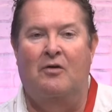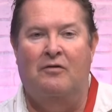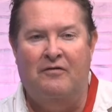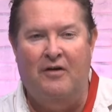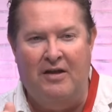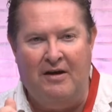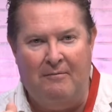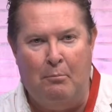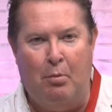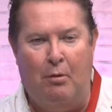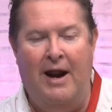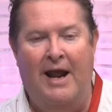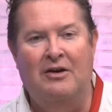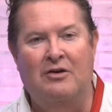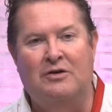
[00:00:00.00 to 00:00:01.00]
for the
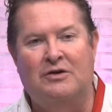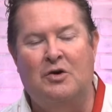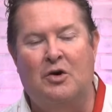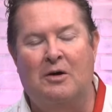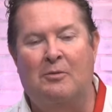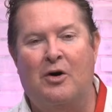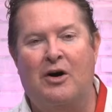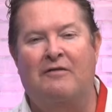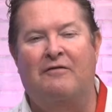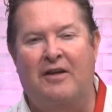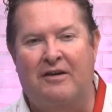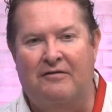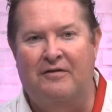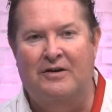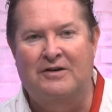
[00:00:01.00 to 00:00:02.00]
brand new scoreboard for
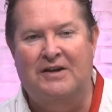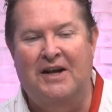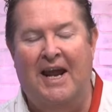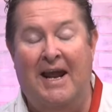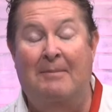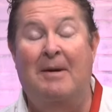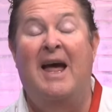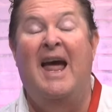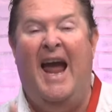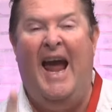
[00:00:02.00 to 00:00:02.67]
the first game,